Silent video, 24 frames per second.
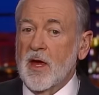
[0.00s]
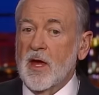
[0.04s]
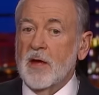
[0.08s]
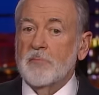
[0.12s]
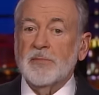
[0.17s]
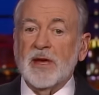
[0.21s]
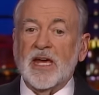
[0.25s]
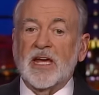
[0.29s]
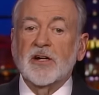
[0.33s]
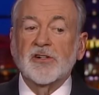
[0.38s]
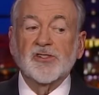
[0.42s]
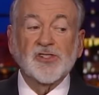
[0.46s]

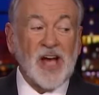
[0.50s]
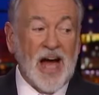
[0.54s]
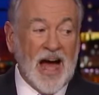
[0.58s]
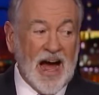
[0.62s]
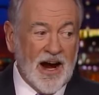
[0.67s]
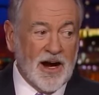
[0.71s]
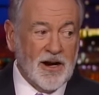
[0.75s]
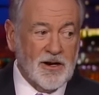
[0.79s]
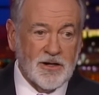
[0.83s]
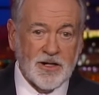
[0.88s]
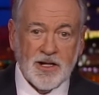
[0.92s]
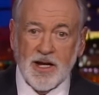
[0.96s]
because
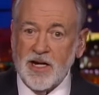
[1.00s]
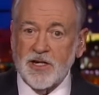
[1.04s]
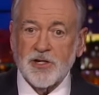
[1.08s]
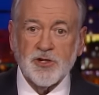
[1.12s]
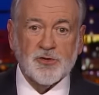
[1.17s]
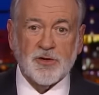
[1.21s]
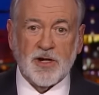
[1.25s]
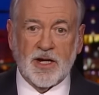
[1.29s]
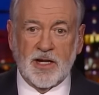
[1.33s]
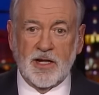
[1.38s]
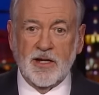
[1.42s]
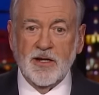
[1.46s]
our
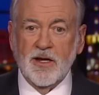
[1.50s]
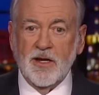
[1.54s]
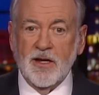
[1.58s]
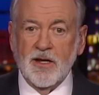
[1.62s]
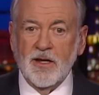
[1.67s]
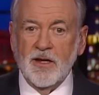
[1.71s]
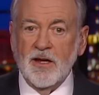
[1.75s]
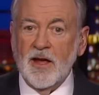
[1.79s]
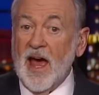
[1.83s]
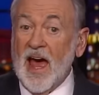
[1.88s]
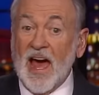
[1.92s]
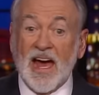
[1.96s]
country
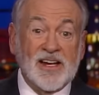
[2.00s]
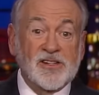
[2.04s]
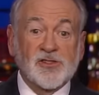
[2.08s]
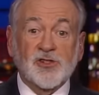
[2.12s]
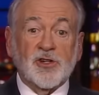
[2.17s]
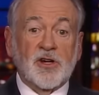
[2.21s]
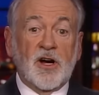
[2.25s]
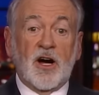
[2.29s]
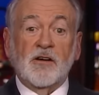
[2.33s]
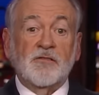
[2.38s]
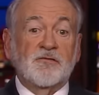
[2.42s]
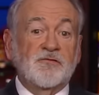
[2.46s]

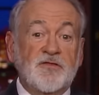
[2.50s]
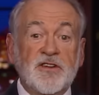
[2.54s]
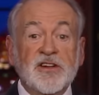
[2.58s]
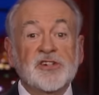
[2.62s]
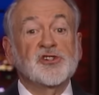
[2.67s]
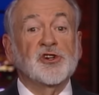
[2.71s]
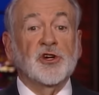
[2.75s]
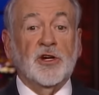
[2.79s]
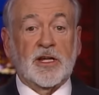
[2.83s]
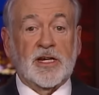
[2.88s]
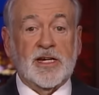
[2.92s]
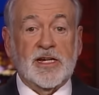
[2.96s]
has
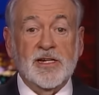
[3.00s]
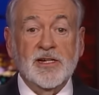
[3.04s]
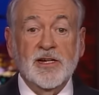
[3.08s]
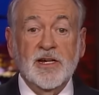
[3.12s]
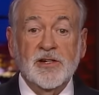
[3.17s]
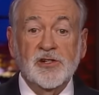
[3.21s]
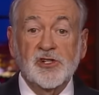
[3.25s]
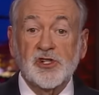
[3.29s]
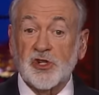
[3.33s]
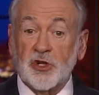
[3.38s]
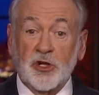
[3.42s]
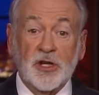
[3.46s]
officially
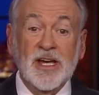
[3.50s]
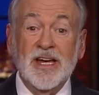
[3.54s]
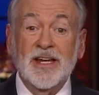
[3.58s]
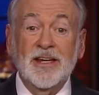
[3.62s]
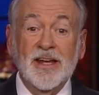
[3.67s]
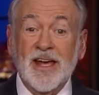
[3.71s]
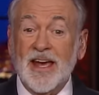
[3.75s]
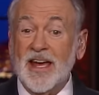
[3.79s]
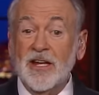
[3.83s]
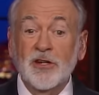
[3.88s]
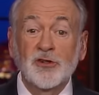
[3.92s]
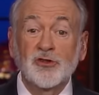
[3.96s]

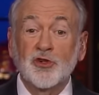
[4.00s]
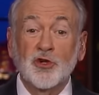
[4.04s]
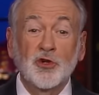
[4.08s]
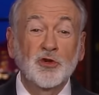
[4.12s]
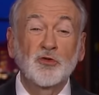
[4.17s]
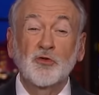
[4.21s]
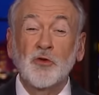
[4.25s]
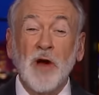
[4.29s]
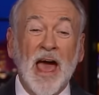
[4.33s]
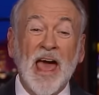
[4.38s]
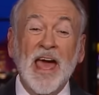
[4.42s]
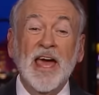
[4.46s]
slid
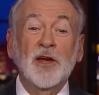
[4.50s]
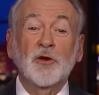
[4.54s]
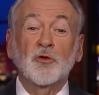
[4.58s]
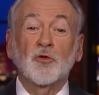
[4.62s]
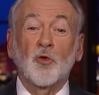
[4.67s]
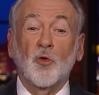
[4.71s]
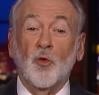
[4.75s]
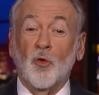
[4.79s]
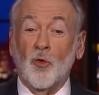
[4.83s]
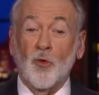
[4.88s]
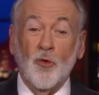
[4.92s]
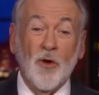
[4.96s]
into a
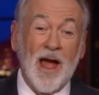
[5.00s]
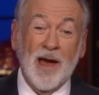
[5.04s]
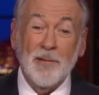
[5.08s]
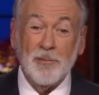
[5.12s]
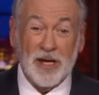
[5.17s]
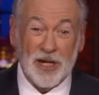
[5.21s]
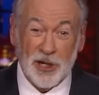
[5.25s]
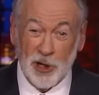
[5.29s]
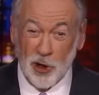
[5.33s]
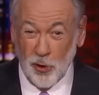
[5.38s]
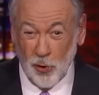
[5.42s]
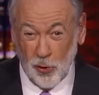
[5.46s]

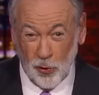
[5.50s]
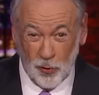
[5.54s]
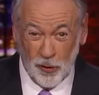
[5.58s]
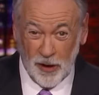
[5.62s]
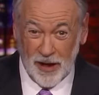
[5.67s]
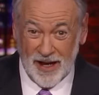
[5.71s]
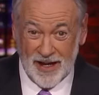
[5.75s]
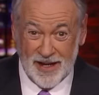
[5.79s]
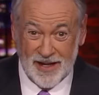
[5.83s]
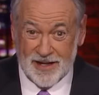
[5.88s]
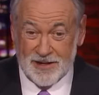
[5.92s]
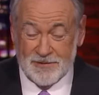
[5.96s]
rabbit hole.
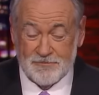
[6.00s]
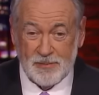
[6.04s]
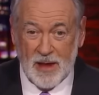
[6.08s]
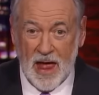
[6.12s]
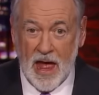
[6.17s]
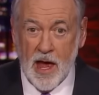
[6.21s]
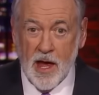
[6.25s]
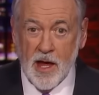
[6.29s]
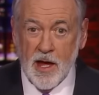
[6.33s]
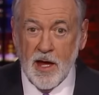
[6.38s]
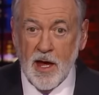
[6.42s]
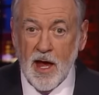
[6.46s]

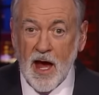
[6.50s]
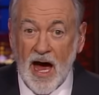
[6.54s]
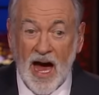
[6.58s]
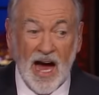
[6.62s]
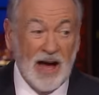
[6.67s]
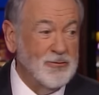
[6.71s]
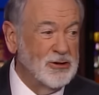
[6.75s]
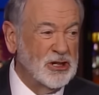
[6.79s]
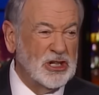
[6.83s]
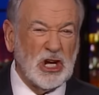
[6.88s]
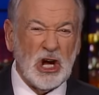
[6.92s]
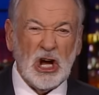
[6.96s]
I
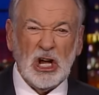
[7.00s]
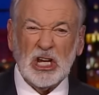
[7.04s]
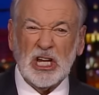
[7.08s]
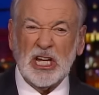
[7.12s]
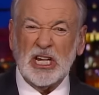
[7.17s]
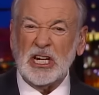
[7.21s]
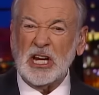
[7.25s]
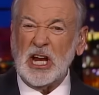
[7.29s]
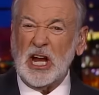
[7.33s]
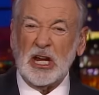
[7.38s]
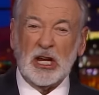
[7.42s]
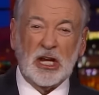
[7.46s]
would call
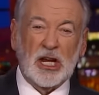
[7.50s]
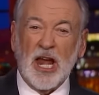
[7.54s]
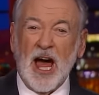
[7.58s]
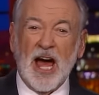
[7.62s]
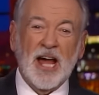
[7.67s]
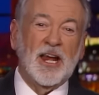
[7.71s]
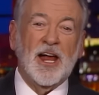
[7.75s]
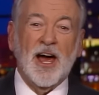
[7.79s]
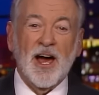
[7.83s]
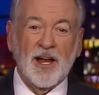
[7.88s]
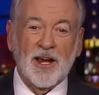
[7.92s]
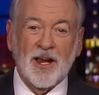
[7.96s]
it La
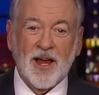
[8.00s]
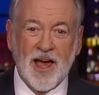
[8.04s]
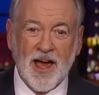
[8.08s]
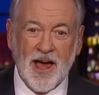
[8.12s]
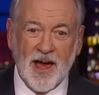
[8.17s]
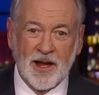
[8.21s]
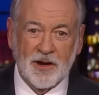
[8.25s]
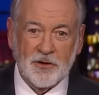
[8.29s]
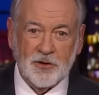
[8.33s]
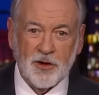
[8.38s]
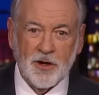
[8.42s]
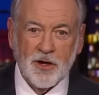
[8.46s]
La
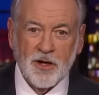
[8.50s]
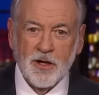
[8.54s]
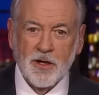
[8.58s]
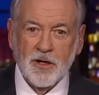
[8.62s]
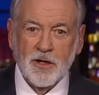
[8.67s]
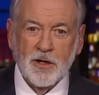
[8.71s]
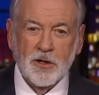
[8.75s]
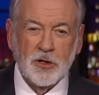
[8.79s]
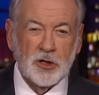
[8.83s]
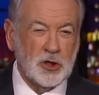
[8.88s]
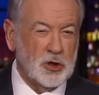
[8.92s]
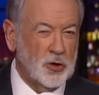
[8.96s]
Land,
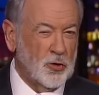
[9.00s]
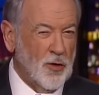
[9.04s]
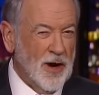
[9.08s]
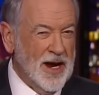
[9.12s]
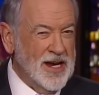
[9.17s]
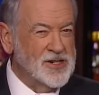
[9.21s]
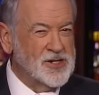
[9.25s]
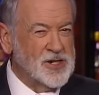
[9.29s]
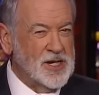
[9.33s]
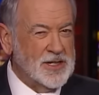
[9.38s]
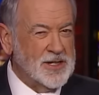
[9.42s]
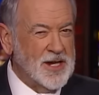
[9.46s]

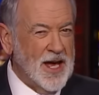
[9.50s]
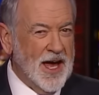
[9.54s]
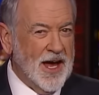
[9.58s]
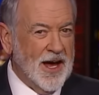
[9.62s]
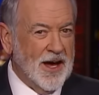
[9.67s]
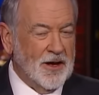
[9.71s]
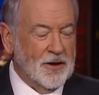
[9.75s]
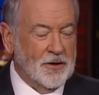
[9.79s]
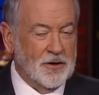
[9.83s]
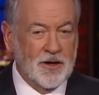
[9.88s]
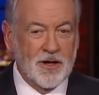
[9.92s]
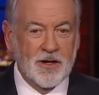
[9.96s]
Crazy
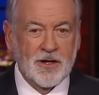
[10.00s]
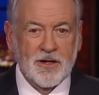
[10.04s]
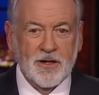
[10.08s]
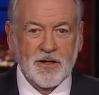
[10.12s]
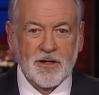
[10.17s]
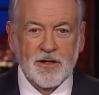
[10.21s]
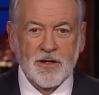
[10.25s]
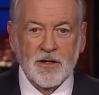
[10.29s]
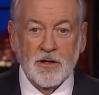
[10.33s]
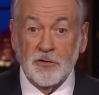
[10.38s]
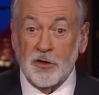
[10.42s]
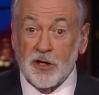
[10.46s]
Town,
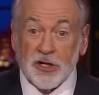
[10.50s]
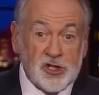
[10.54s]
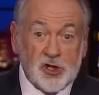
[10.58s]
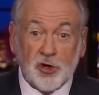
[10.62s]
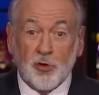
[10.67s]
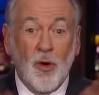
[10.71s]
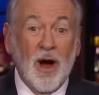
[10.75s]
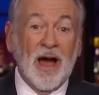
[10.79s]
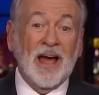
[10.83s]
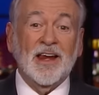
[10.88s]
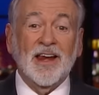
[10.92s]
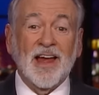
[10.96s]
the
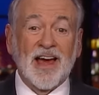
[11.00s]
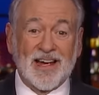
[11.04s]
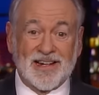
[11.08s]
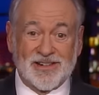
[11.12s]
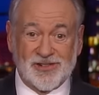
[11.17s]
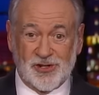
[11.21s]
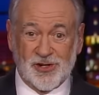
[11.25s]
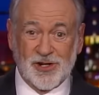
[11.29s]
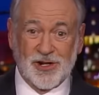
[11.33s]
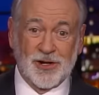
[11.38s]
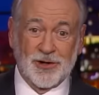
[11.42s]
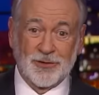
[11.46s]
Twilight
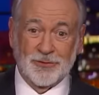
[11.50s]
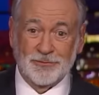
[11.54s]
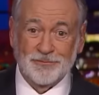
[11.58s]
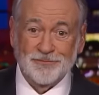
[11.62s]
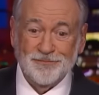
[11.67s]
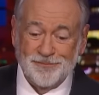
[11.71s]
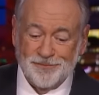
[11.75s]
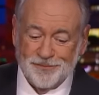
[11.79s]
Zone.